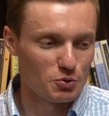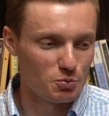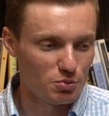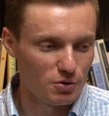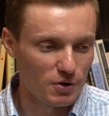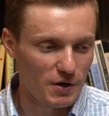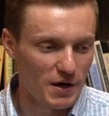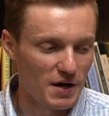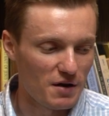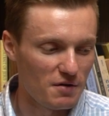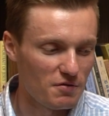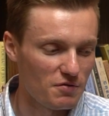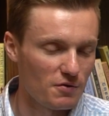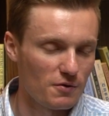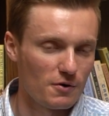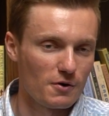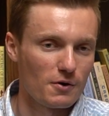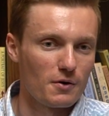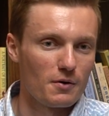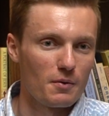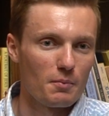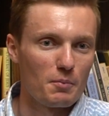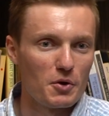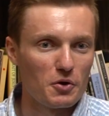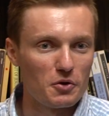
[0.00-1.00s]
You pray
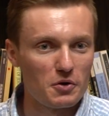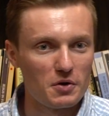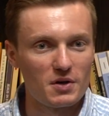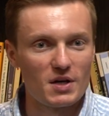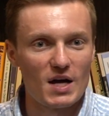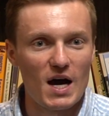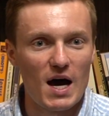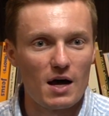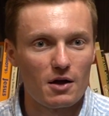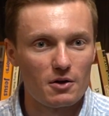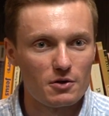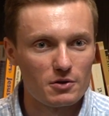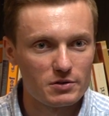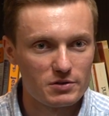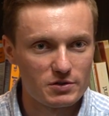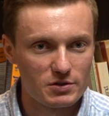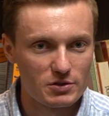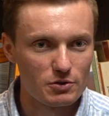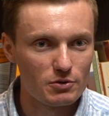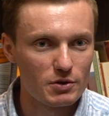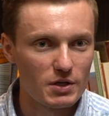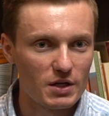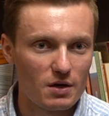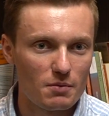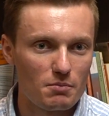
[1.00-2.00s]
for $1 million and
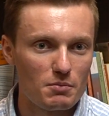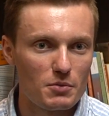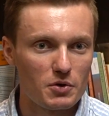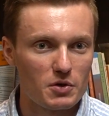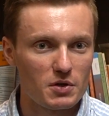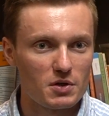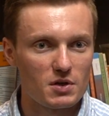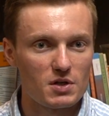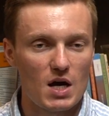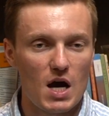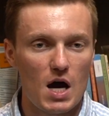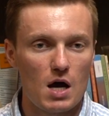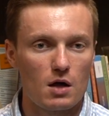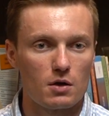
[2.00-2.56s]
you get $1 million.